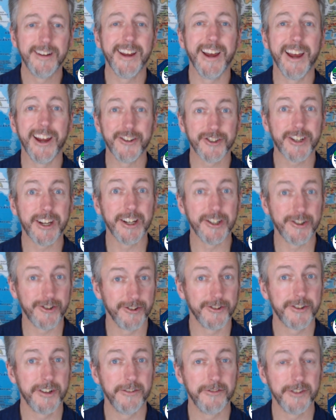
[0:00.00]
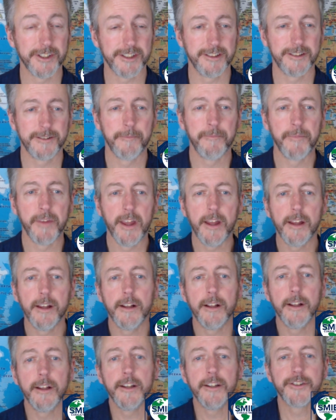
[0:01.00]
educational services."
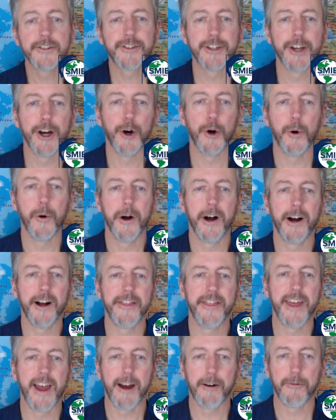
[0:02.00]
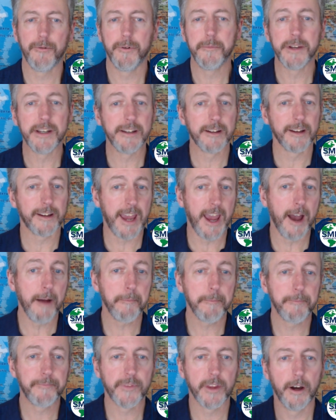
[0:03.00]
So that will mean a cap